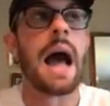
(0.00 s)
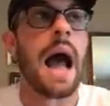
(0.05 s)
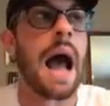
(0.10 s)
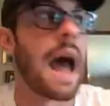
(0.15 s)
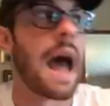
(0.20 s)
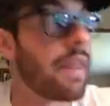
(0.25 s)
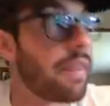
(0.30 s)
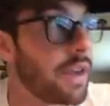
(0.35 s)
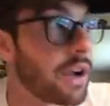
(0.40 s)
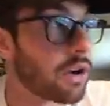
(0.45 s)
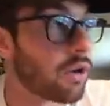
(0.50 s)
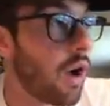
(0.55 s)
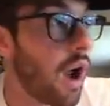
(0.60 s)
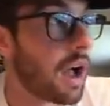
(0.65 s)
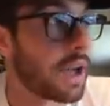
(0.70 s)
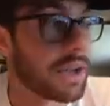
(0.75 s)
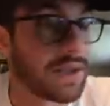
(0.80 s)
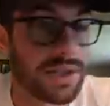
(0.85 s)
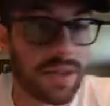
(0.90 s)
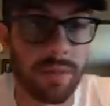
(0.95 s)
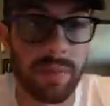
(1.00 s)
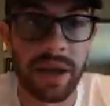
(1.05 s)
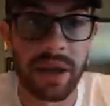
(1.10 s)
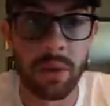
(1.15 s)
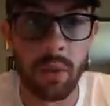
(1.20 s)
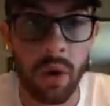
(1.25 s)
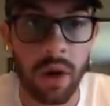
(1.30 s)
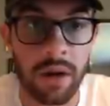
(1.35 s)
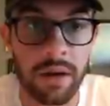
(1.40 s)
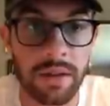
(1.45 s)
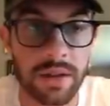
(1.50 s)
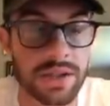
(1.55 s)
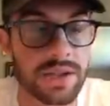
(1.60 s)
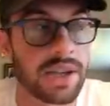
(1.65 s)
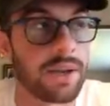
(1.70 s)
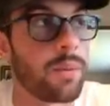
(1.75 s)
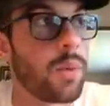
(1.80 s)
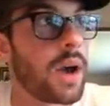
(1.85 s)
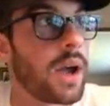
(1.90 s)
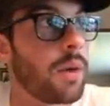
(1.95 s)
I think Gronk is the big one. The
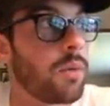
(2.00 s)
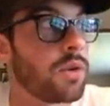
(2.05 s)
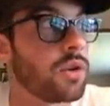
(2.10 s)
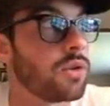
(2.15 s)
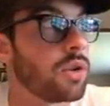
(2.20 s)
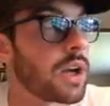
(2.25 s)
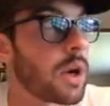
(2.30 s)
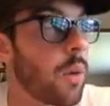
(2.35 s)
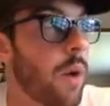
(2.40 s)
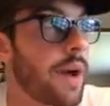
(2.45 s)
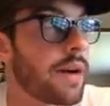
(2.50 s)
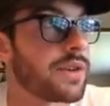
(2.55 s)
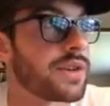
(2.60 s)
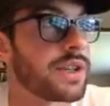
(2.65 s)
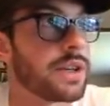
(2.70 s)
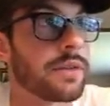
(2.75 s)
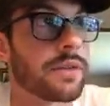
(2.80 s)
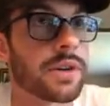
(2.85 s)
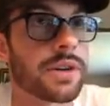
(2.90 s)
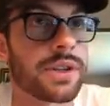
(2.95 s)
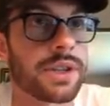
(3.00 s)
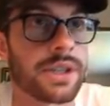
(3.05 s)
same way when you look at wide receivers,